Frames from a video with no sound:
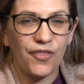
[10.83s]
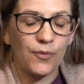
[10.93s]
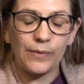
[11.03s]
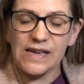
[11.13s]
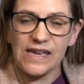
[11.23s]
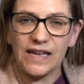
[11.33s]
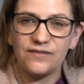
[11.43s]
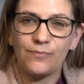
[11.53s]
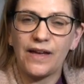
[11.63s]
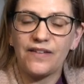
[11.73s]
3
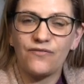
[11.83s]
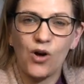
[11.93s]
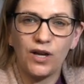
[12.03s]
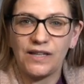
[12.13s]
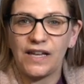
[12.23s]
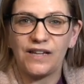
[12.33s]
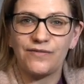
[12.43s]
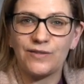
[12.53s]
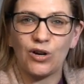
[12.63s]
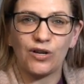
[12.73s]
of my online
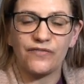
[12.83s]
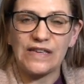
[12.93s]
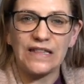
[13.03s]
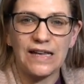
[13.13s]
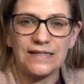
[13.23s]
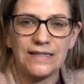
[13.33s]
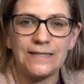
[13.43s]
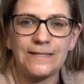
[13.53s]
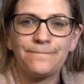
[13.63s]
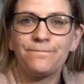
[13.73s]
photography
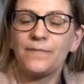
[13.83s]
classes.